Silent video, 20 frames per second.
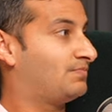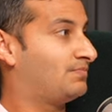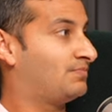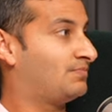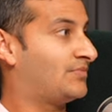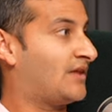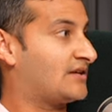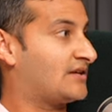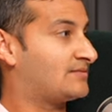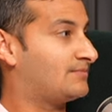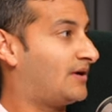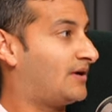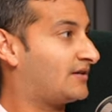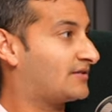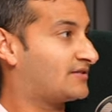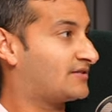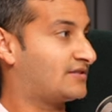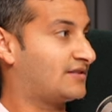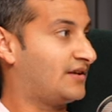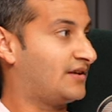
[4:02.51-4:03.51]
thousand
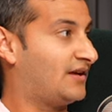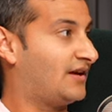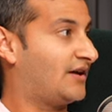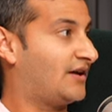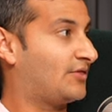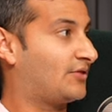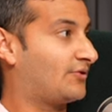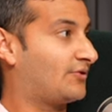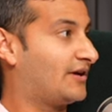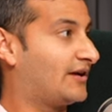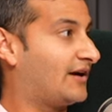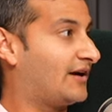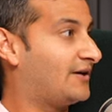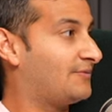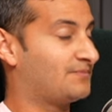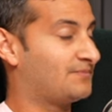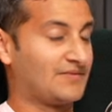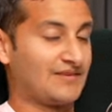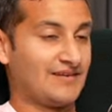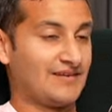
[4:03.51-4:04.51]
bucks. He had three k.
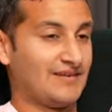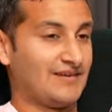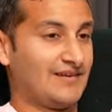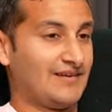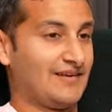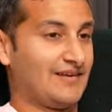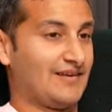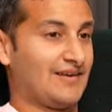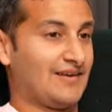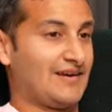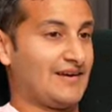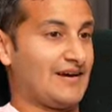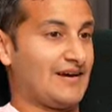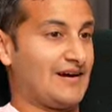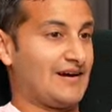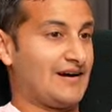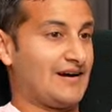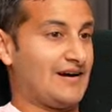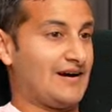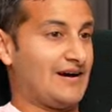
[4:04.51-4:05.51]

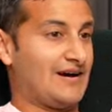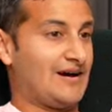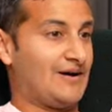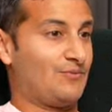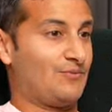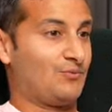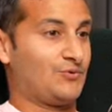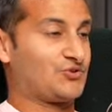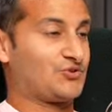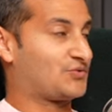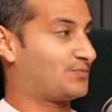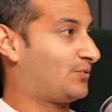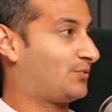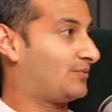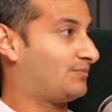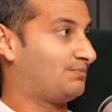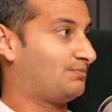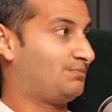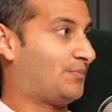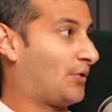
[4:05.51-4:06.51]
Uh, we just
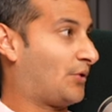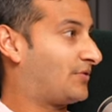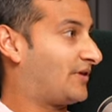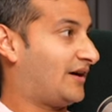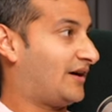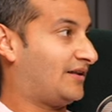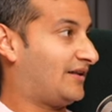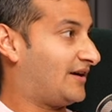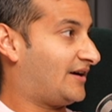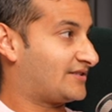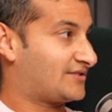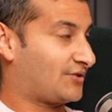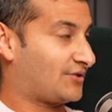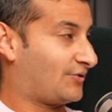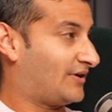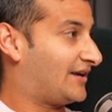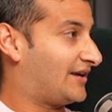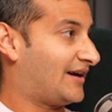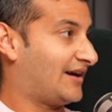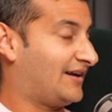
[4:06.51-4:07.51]
put both our last three
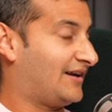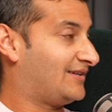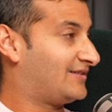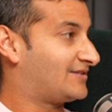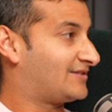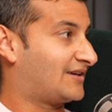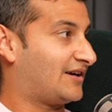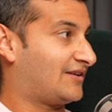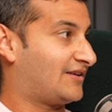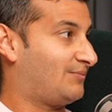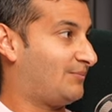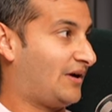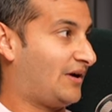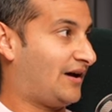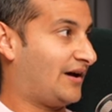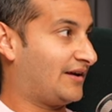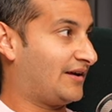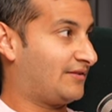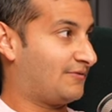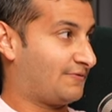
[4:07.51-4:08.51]
k in to kind of
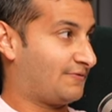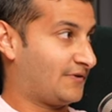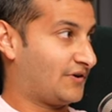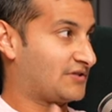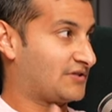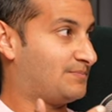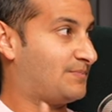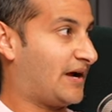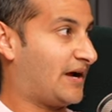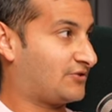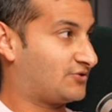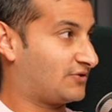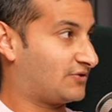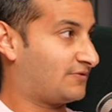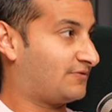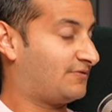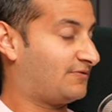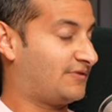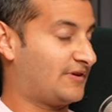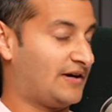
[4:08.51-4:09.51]
buy the first batch
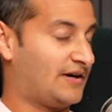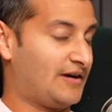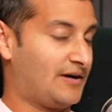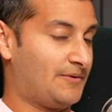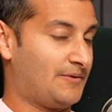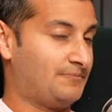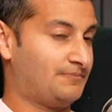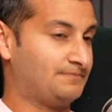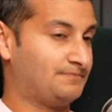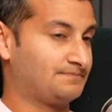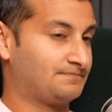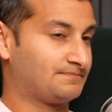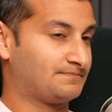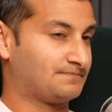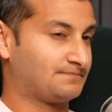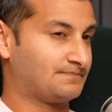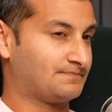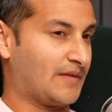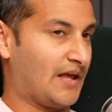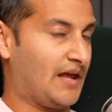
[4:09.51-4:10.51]
of um,
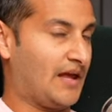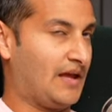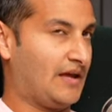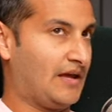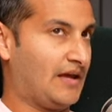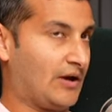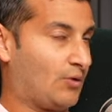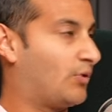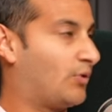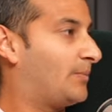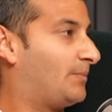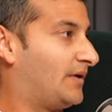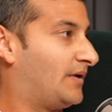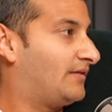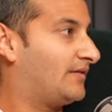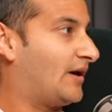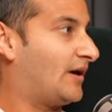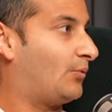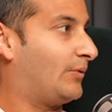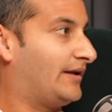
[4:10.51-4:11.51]
equipment
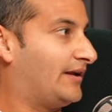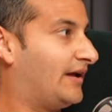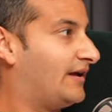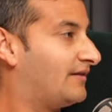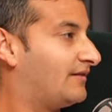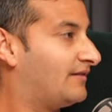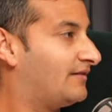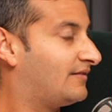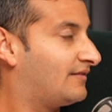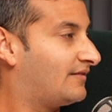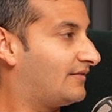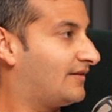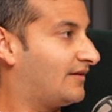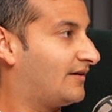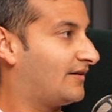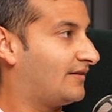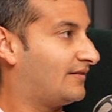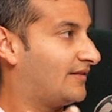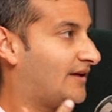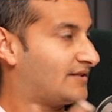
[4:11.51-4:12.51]
that we needed,
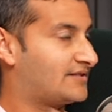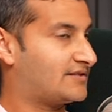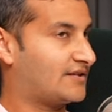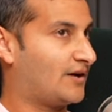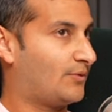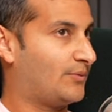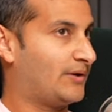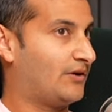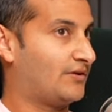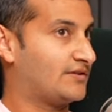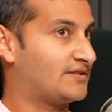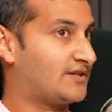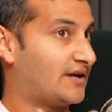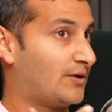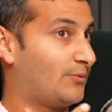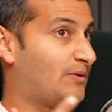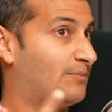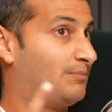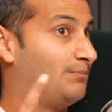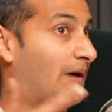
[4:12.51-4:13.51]
and that's how we got started
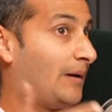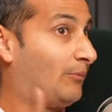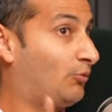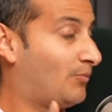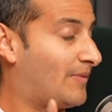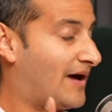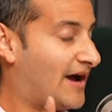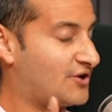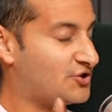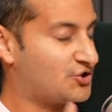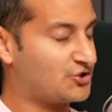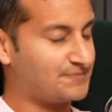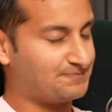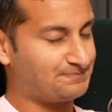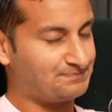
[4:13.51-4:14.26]
with Bubble Bash.